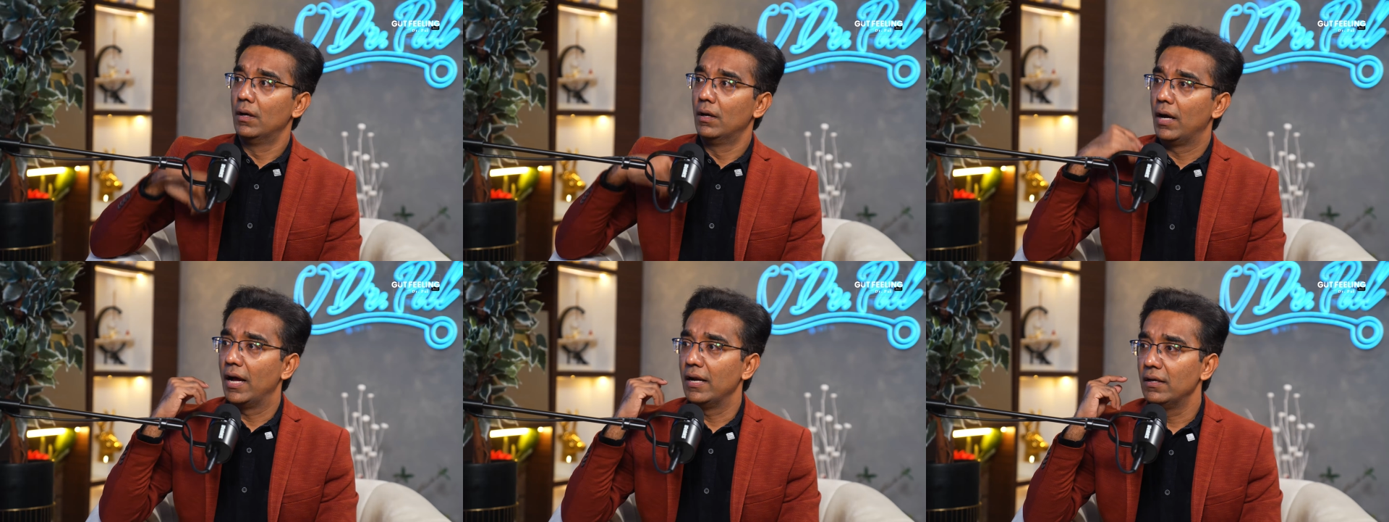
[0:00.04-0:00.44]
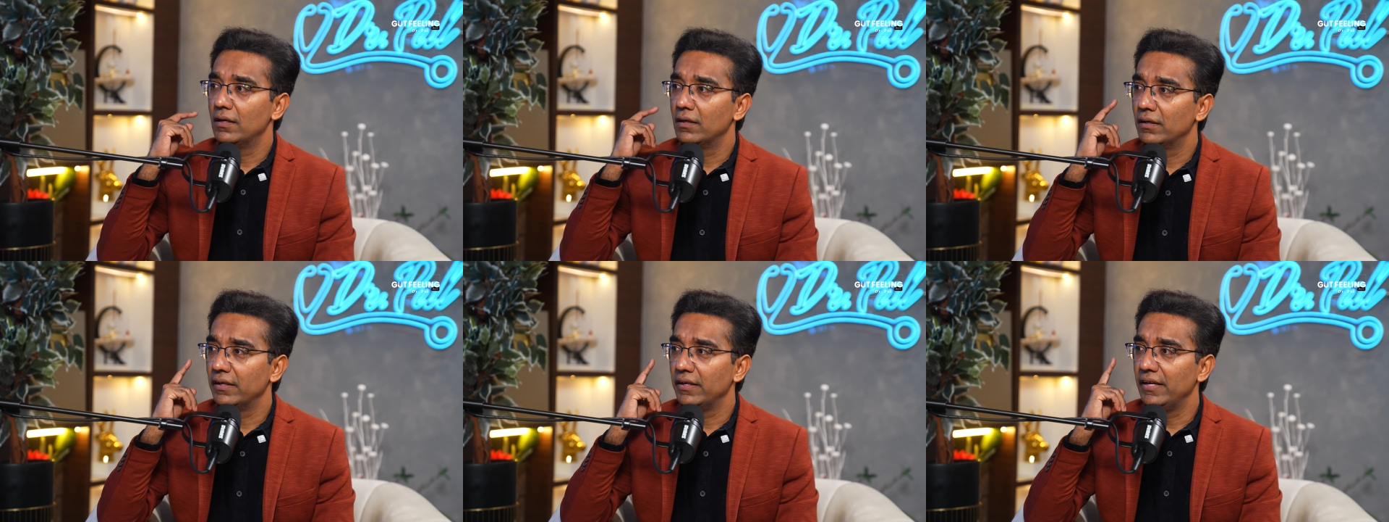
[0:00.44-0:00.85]

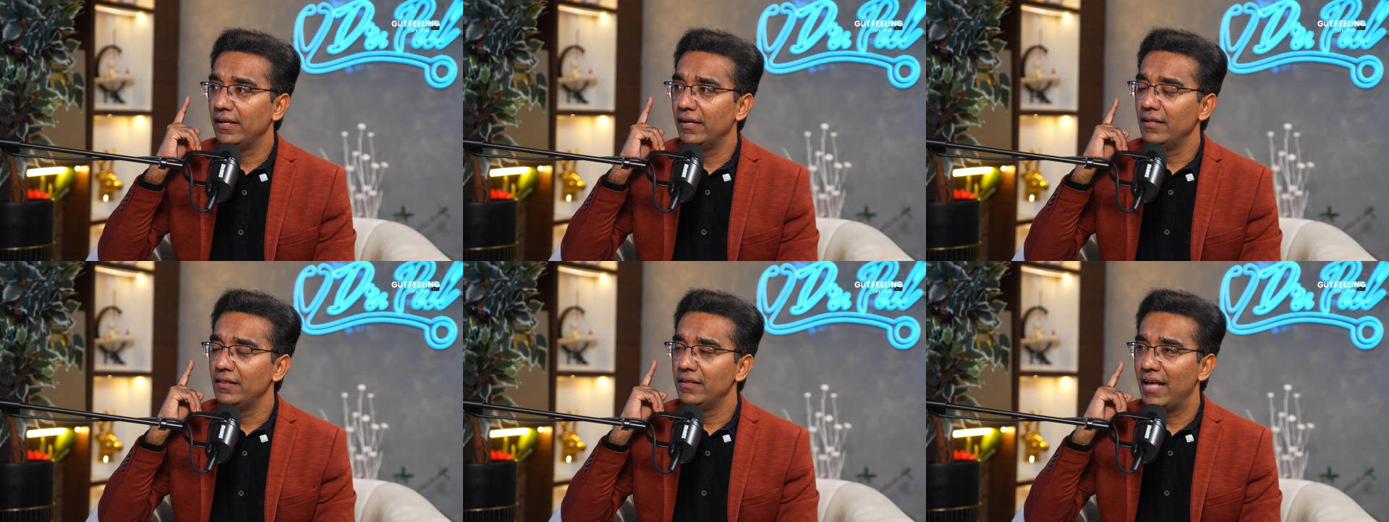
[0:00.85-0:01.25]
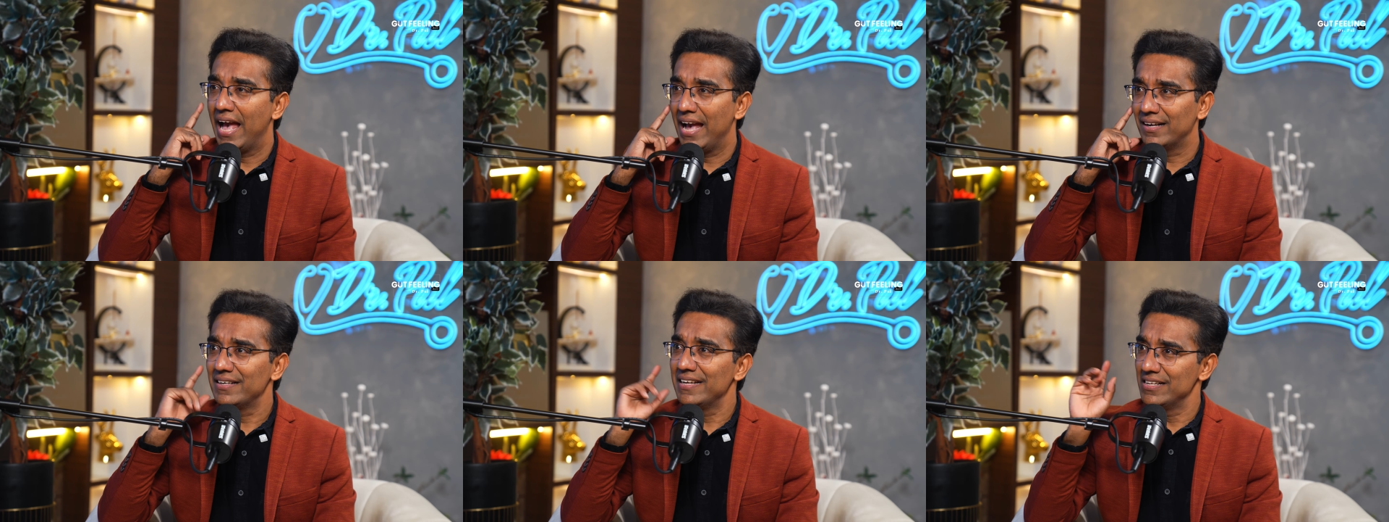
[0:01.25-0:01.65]
And in the
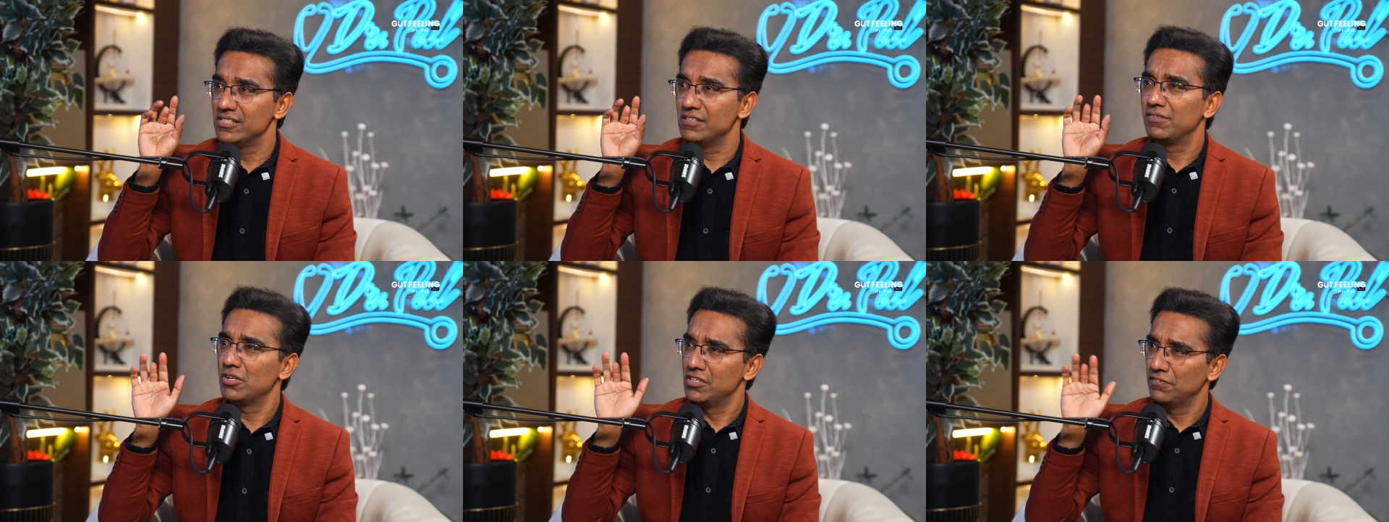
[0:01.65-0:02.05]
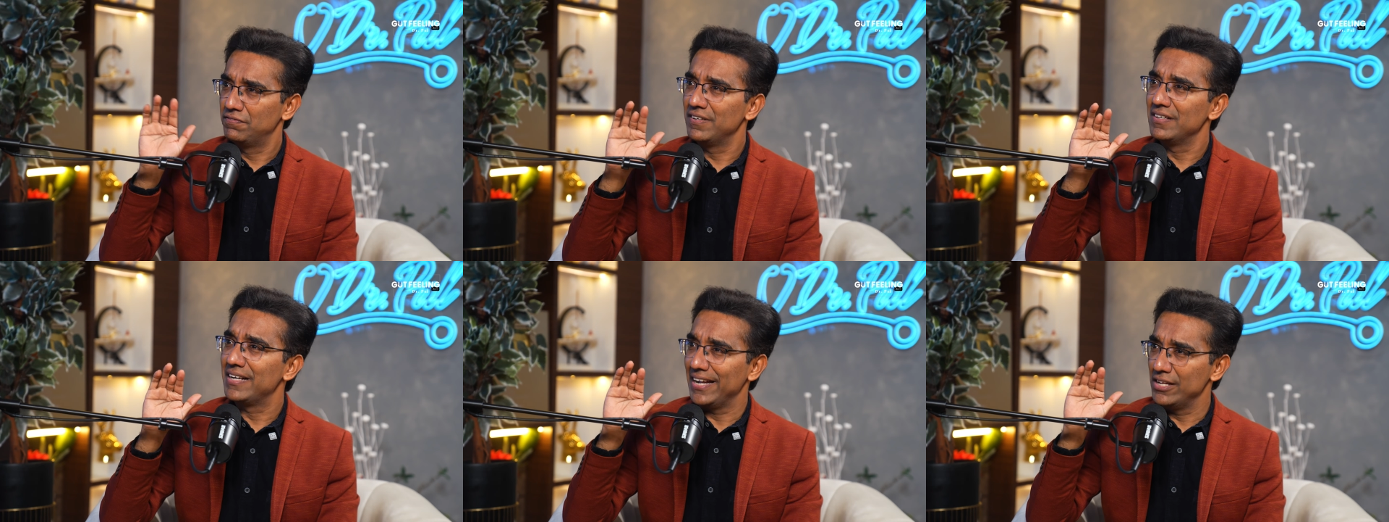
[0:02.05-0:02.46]
acne itself, there are
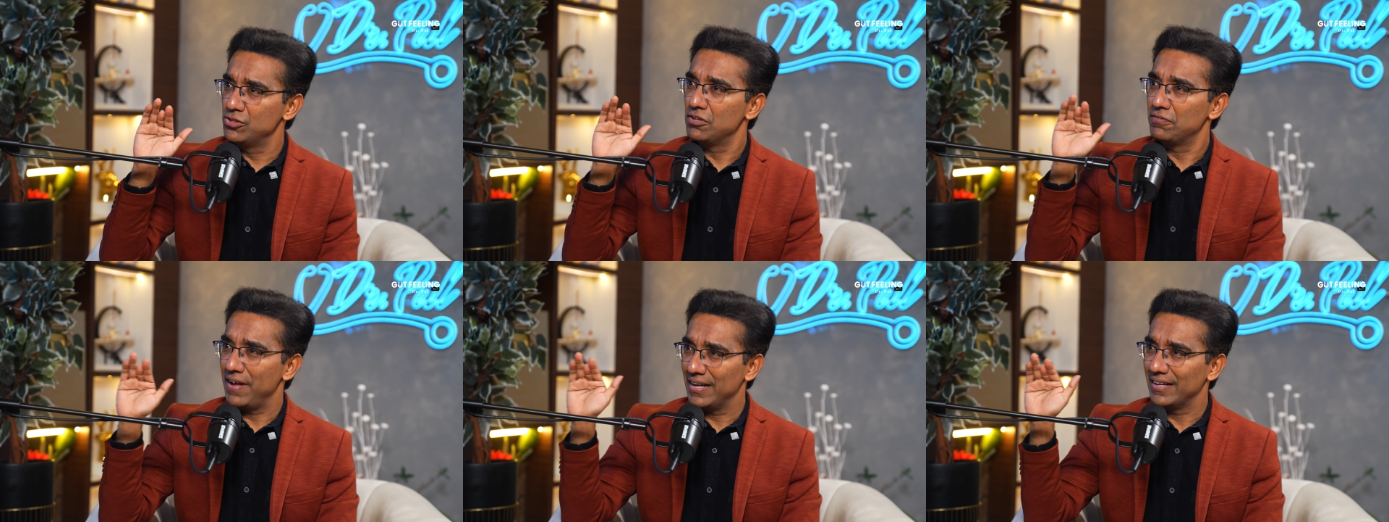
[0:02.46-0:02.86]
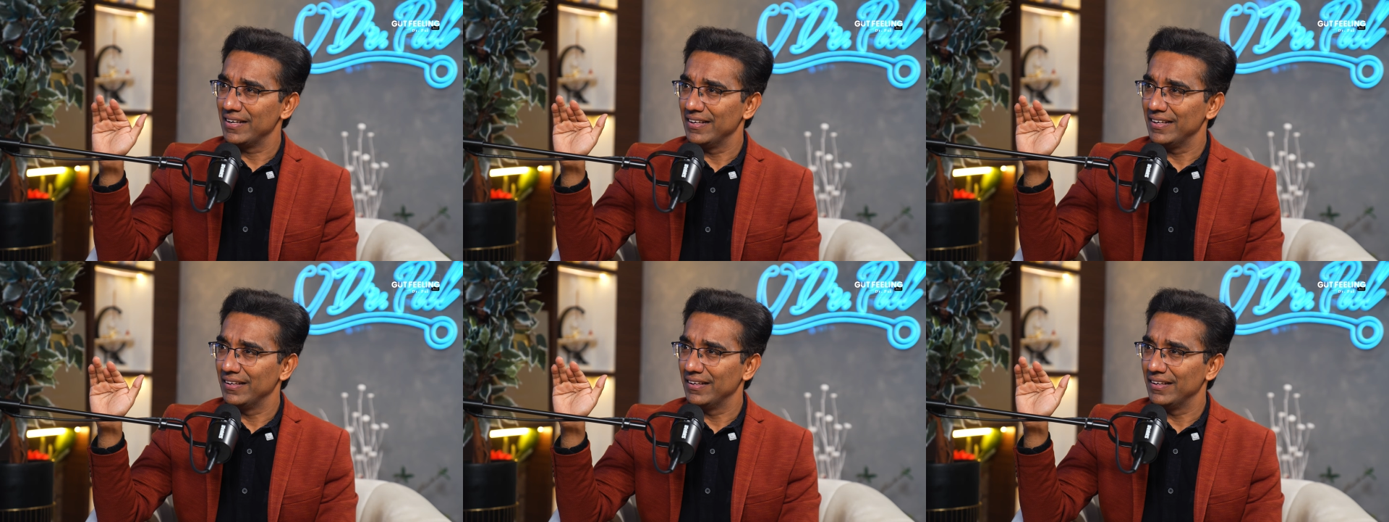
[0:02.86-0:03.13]
different kinds of acne.